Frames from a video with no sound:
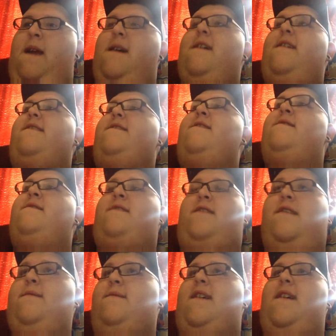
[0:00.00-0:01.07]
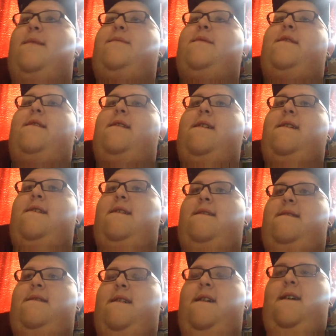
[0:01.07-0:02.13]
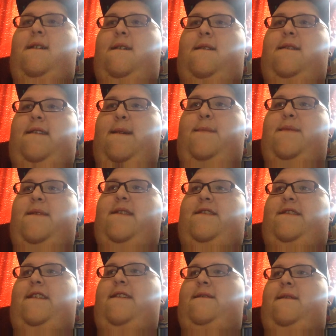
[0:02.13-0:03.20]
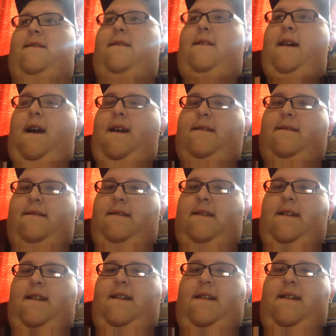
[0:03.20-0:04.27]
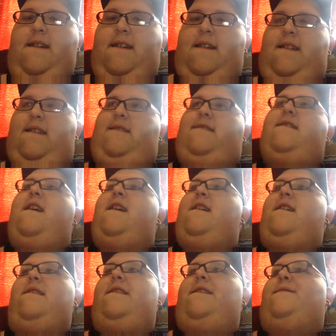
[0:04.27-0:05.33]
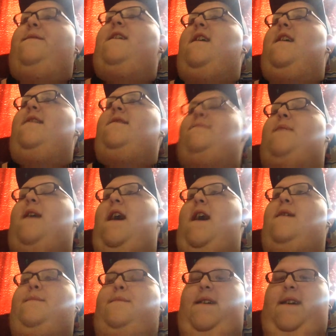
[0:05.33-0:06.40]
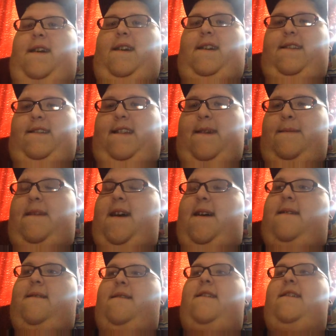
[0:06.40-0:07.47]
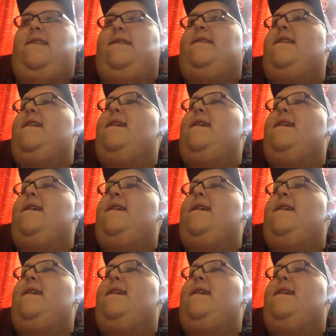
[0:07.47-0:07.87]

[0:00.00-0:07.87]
A YouTube dipper, or dipper in general, is not defined by how big his dip tower is.